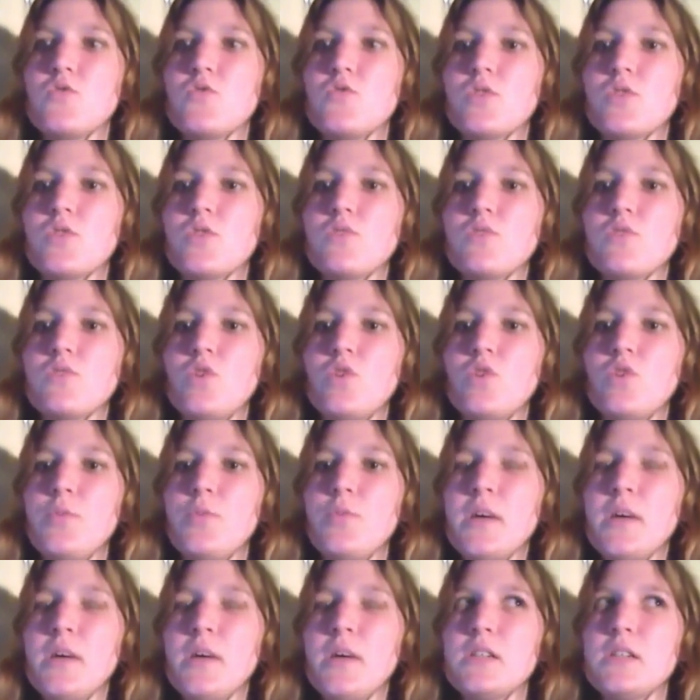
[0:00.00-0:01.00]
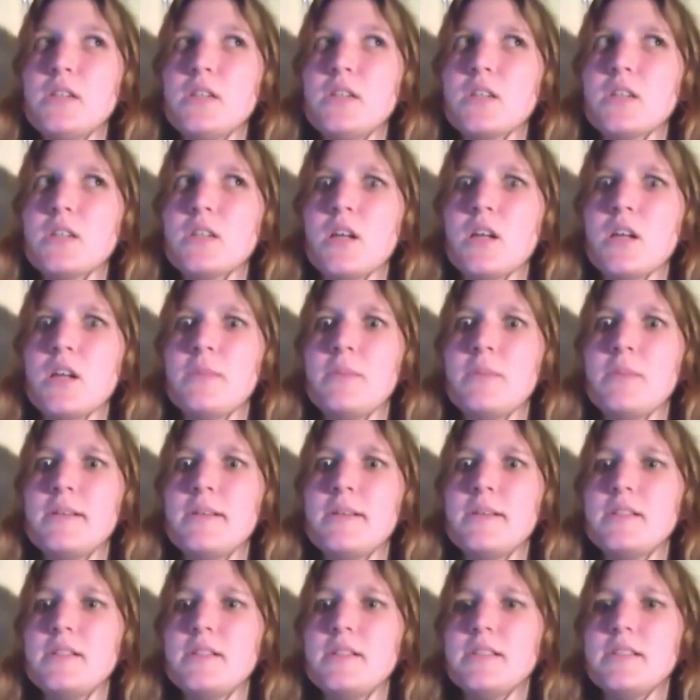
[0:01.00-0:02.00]
Room Club.
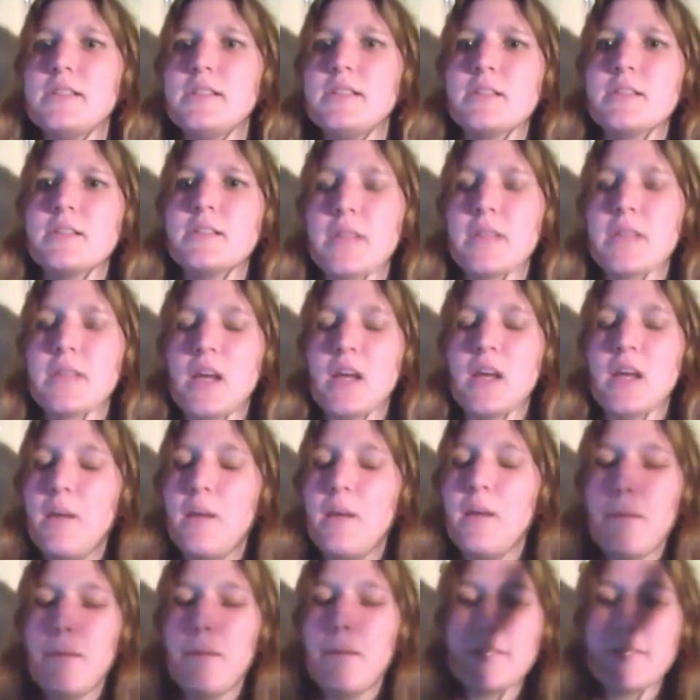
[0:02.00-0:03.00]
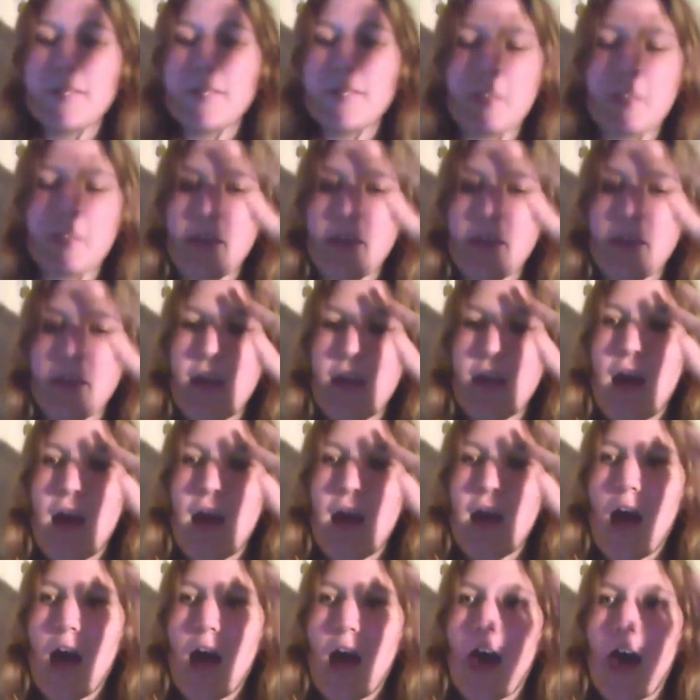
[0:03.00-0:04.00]
Yes, something Bourbon something.
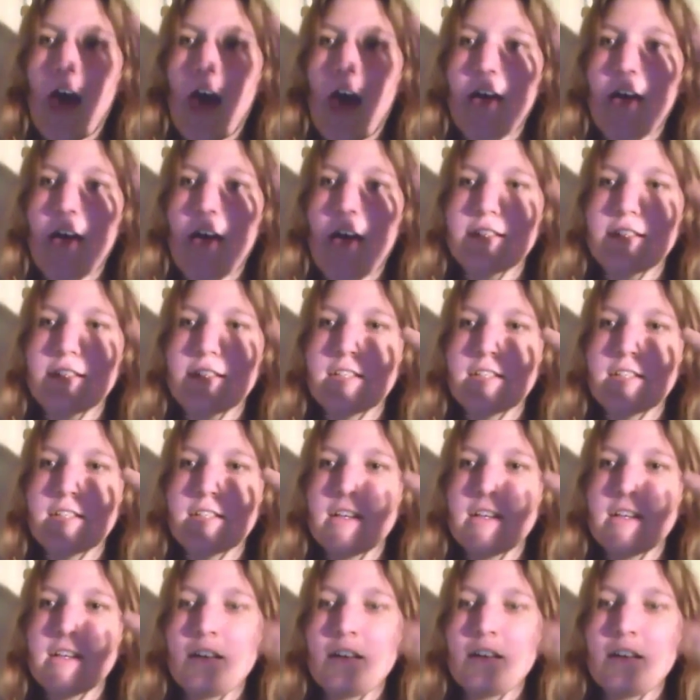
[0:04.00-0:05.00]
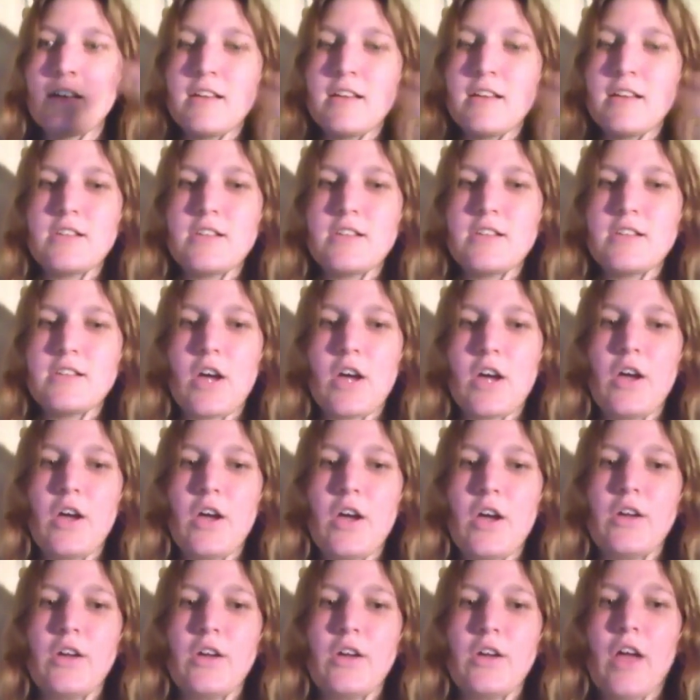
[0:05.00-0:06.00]
And so,
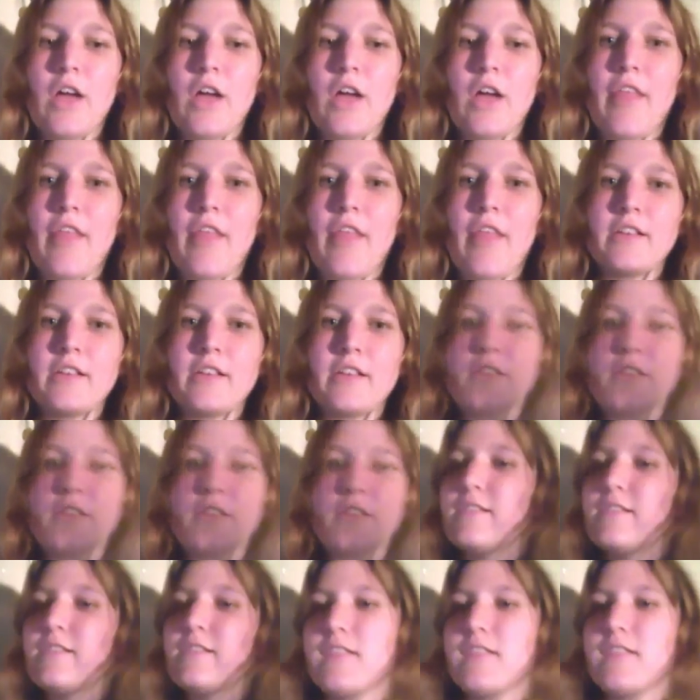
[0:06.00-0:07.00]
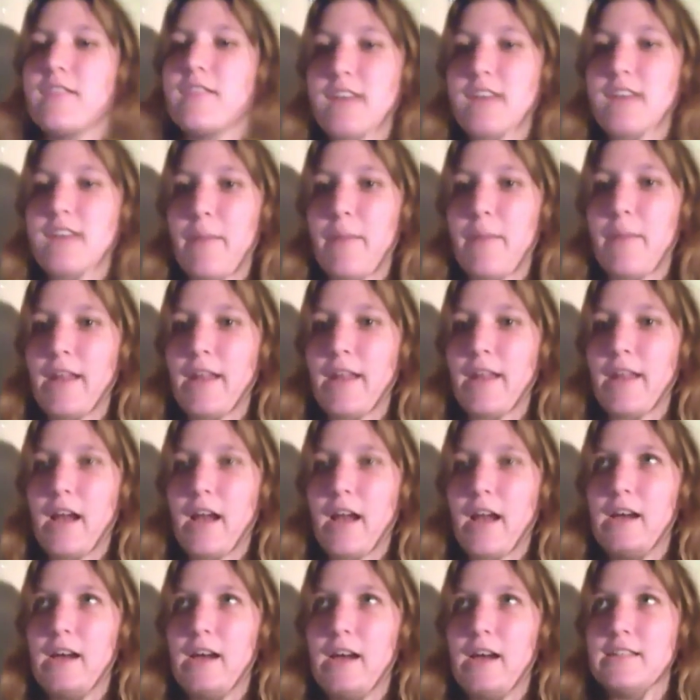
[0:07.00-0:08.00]
and then things happen
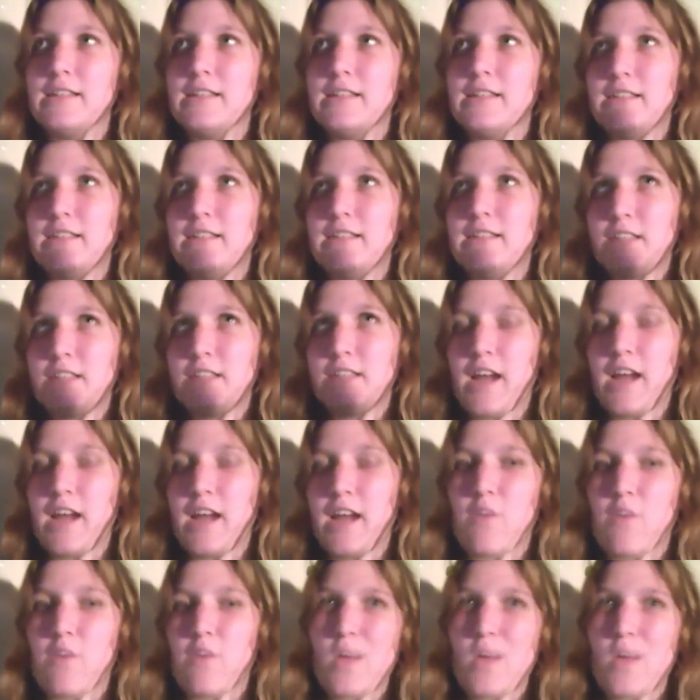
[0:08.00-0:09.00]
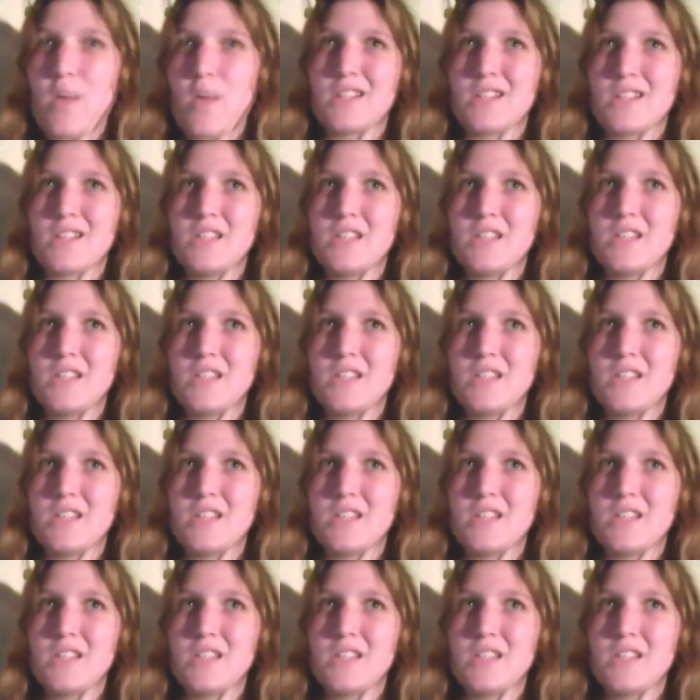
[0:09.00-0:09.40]
and she kind of quits